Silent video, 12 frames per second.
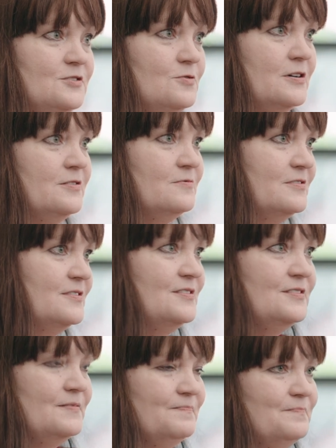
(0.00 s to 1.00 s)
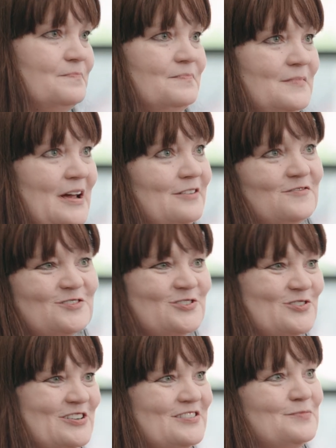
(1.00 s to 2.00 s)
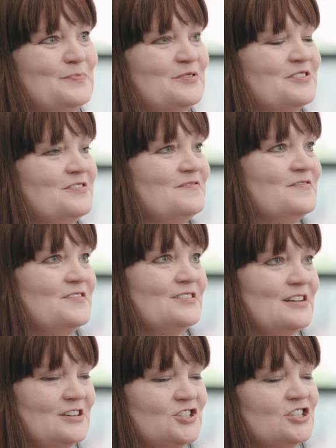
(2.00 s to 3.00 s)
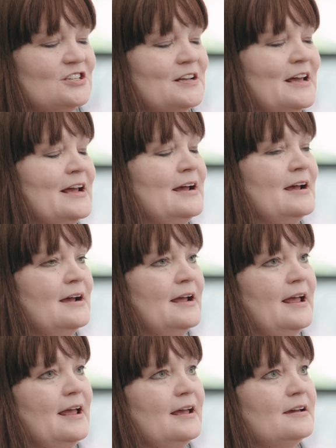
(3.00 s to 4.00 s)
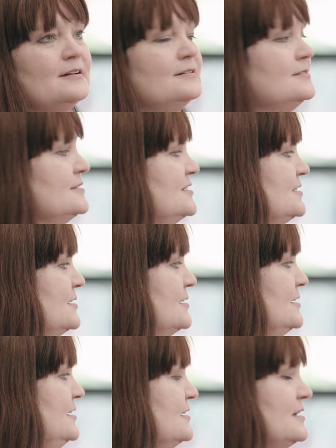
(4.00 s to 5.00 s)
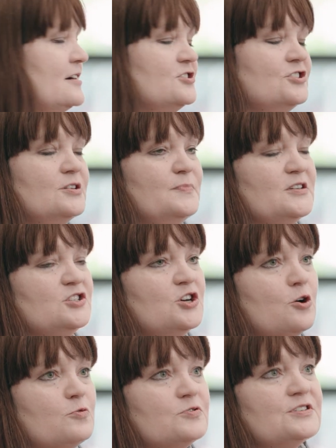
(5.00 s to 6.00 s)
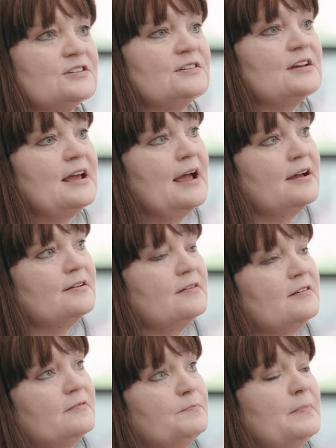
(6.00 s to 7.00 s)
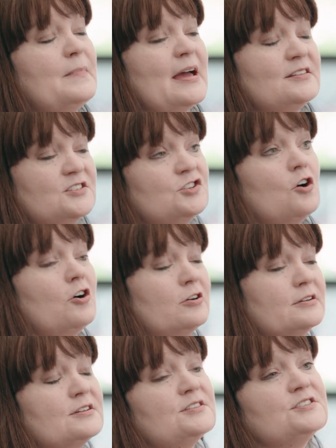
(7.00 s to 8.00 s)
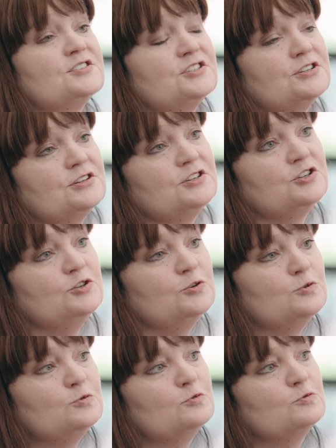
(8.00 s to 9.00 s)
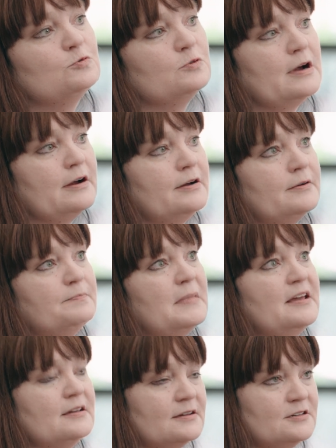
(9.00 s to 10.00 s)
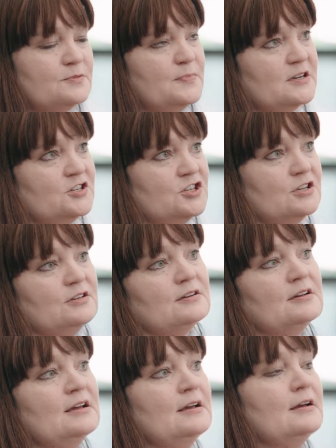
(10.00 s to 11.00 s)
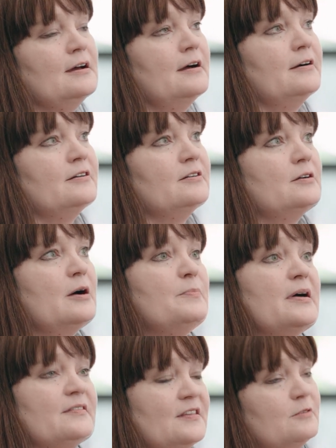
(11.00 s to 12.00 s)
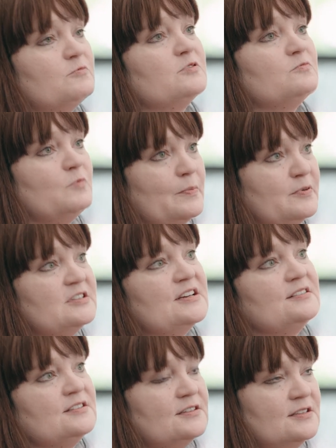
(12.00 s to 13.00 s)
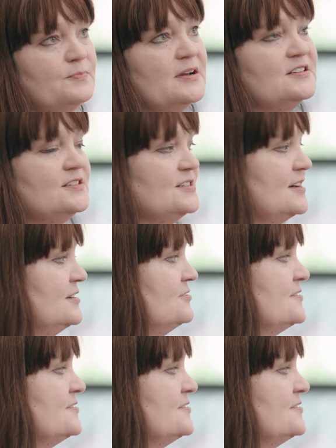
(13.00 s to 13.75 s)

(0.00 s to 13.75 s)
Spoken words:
200th anniversary of the birth of the nation, and he had actually been chosen as an artist to make a depiction that represented the bicentennial.